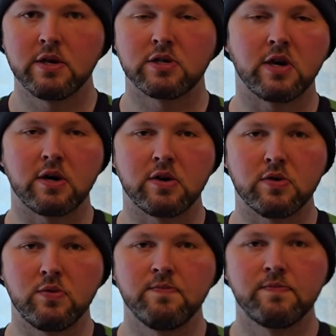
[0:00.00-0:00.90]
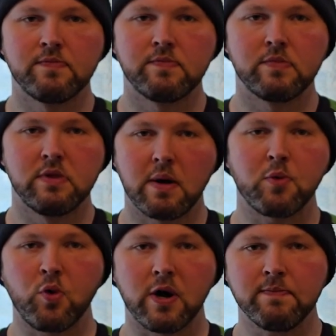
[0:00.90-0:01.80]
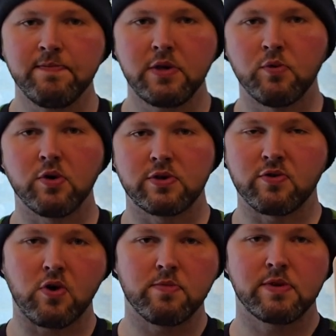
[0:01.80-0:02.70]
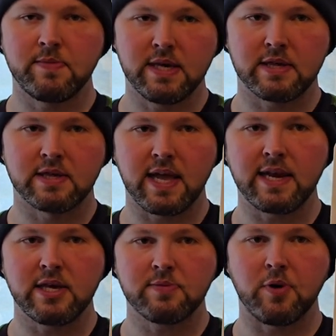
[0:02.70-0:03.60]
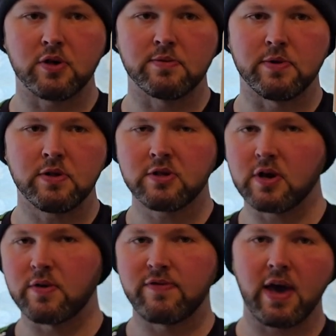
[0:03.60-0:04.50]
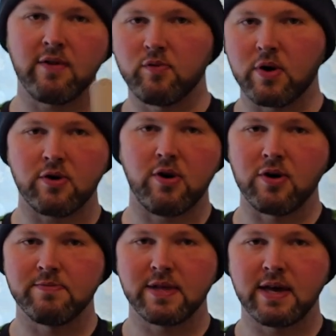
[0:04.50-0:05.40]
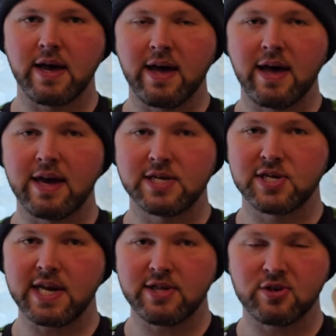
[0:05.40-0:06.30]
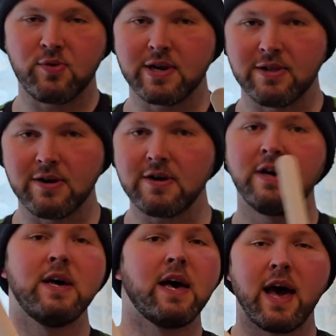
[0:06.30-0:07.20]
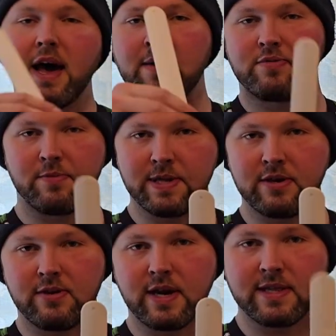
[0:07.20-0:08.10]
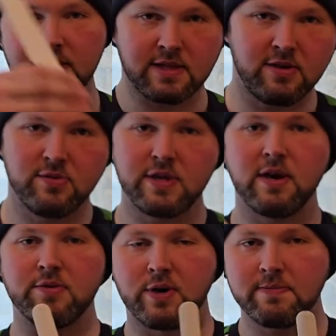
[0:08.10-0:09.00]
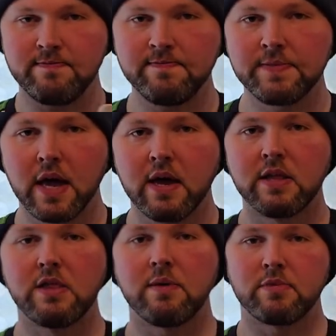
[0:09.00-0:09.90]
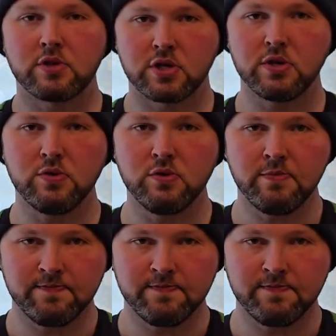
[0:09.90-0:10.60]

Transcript: So number one, you want your arm to be as steady as possible. So if you have one arm that shakes quite a lot, probably a good idea to use the other one. Number two,